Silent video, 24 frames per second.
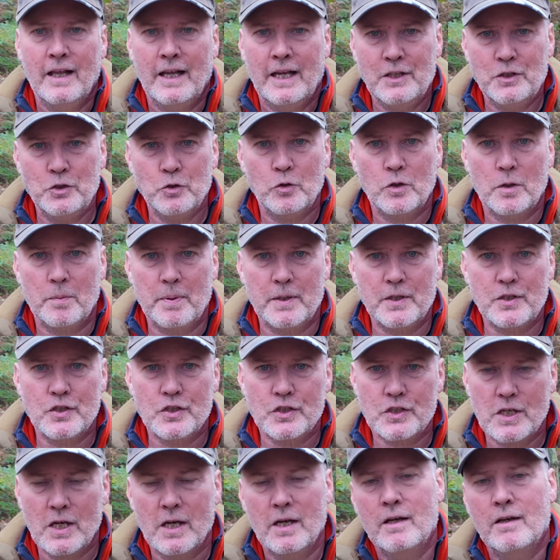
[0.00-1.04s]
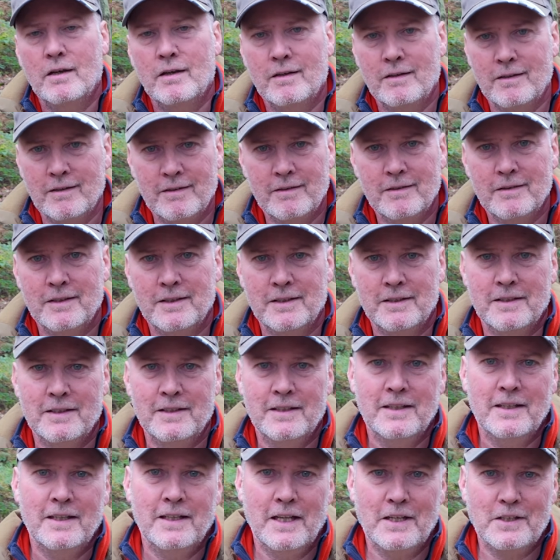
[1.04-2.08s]
enjoy the pictures.
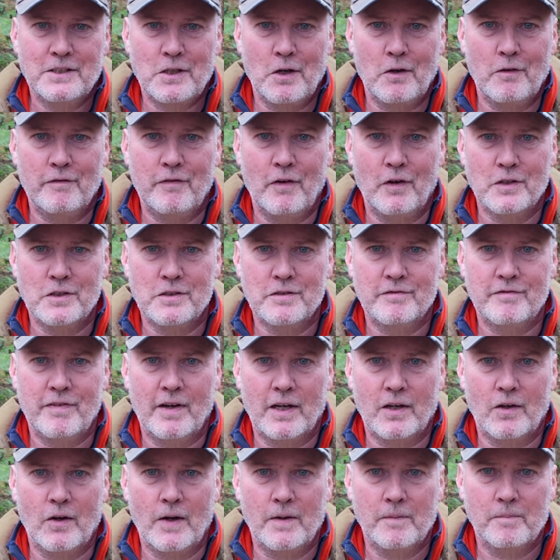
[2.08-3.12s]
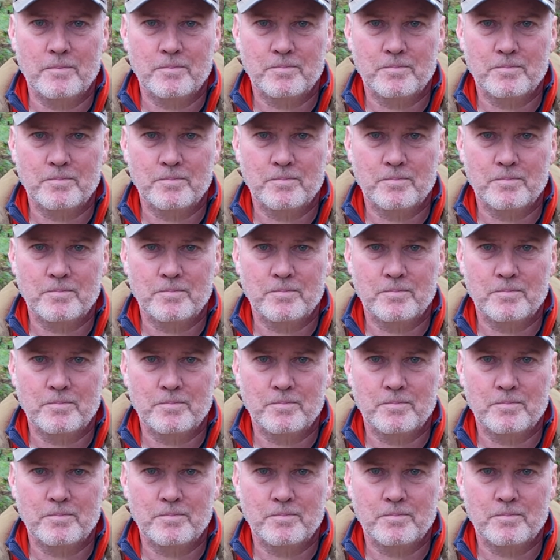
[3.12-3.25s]
Let's go and find some fungi.